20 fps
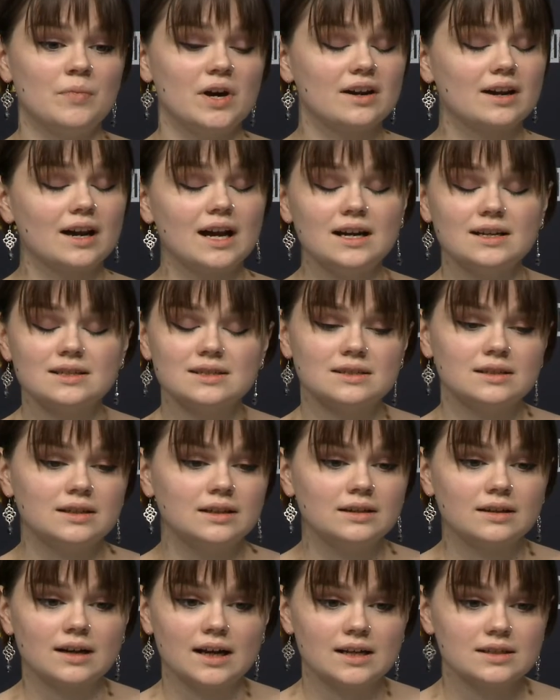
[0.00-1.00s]
has
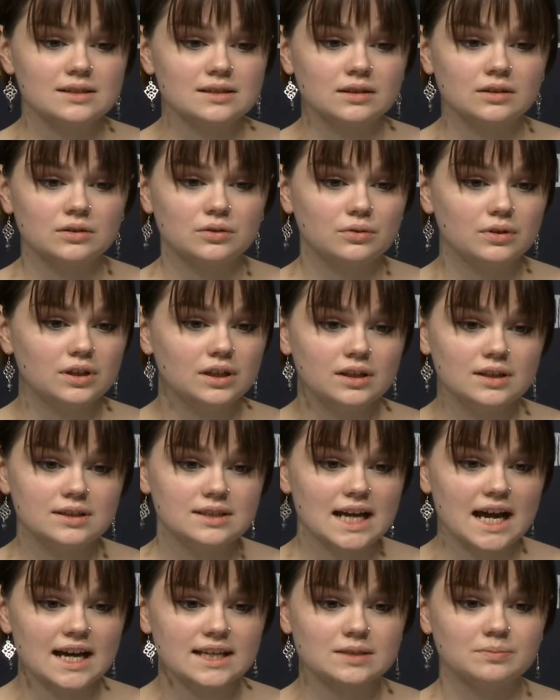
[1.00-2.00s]
done a lot and
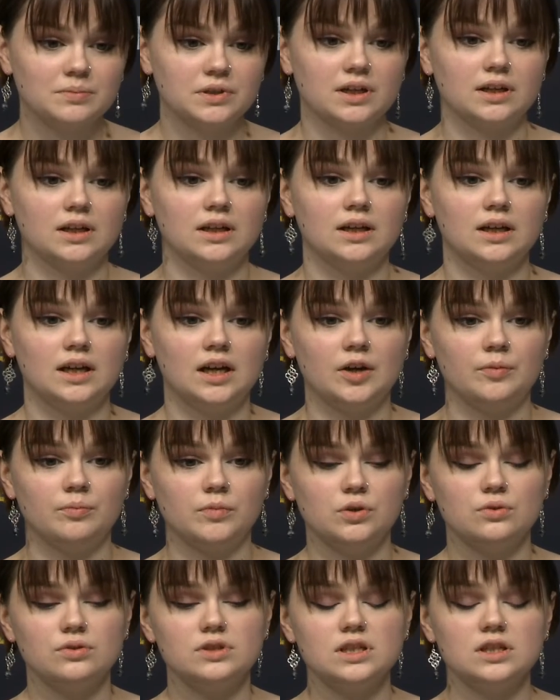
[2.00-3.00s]
continues to
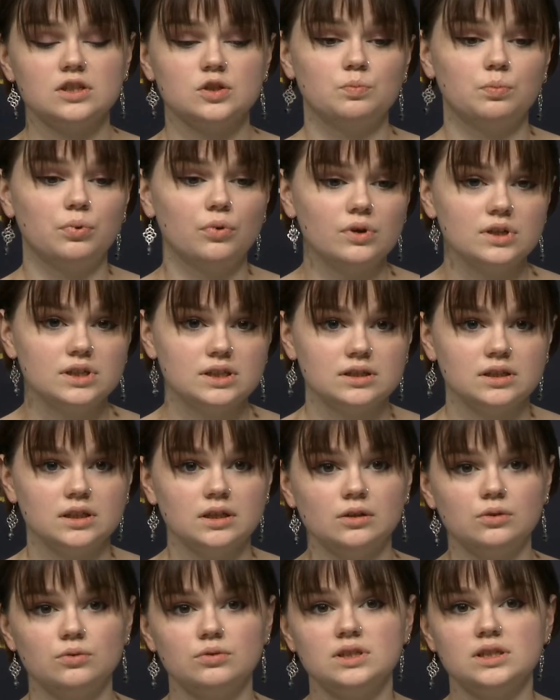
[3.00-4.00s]
do a lot.
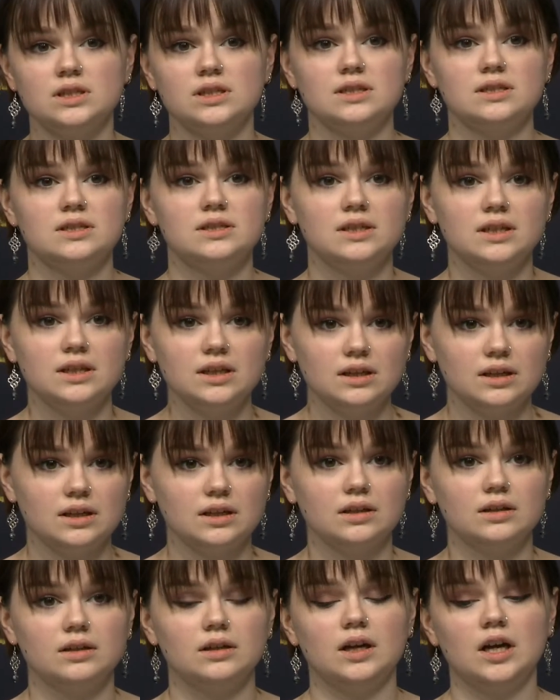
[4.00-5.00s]
They involve
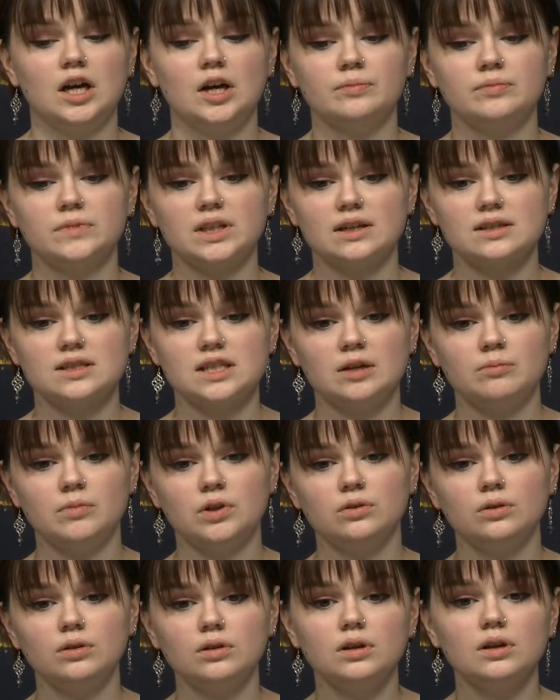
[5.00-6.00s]
other
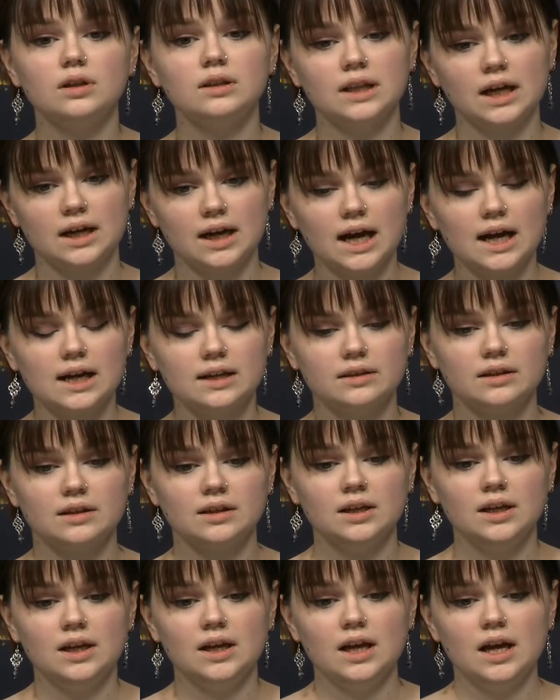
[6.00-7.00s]
diasporas from
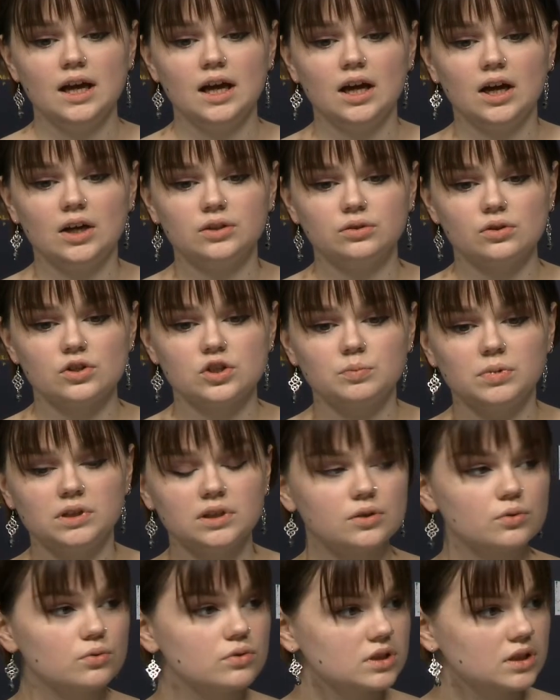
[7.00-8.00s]
Bosnia, from
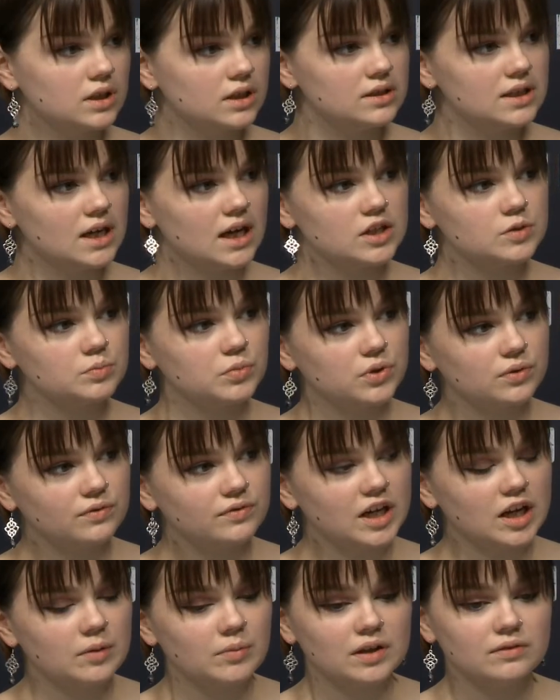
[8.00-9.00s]
Syria,
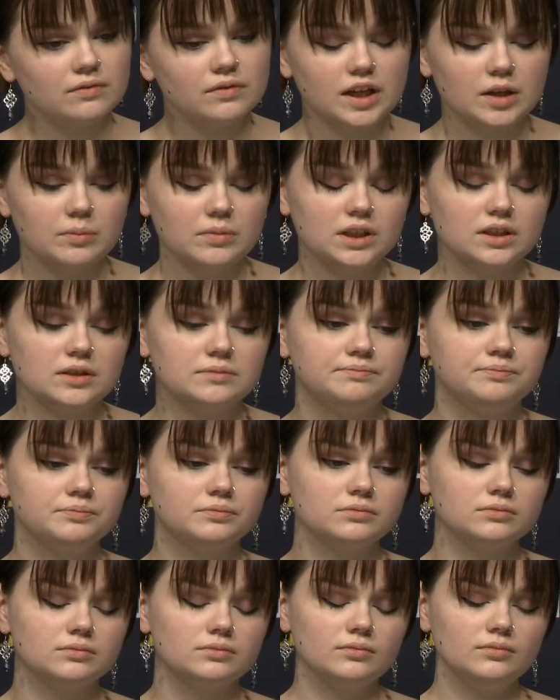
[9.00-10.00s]
and
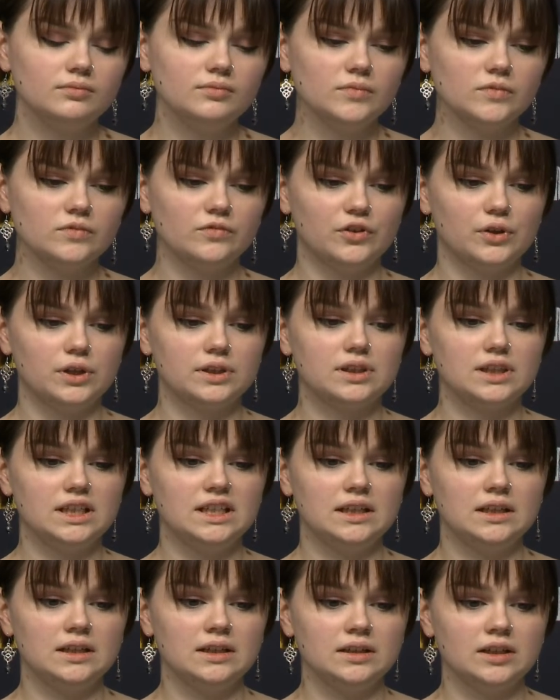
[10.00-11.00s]
Belarus
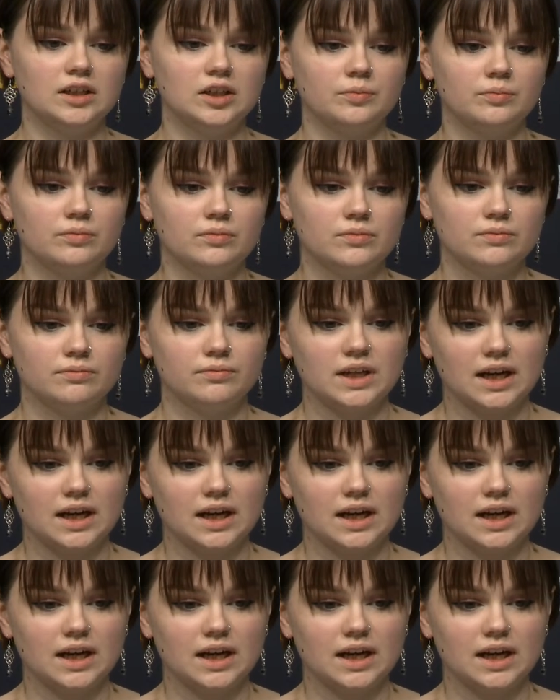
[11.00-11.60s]
diaspora as well.